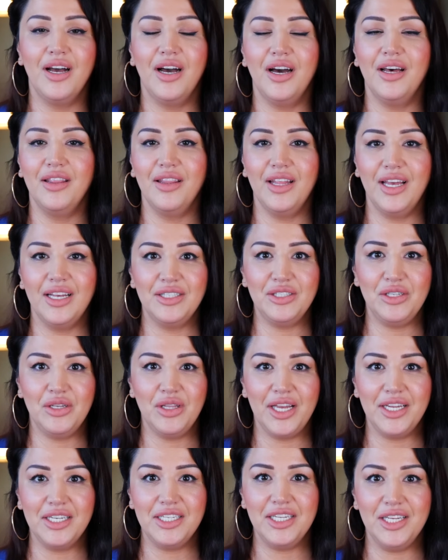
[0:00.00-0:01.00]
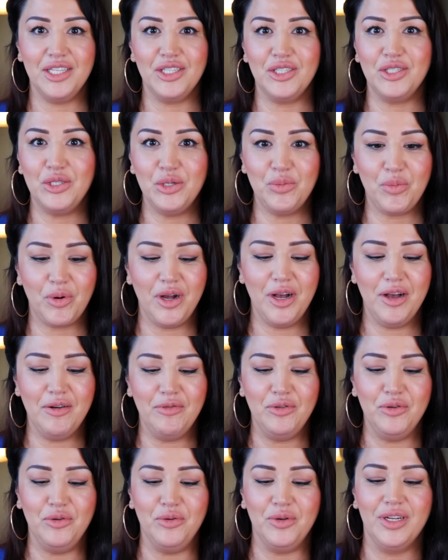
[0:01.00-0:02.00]
unless you like to eat super
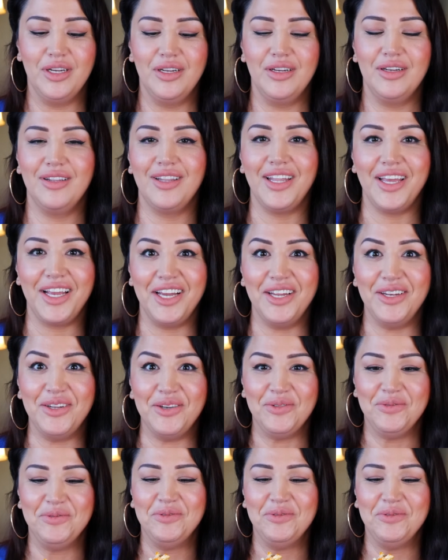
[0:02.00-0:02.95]
hot food, like I do.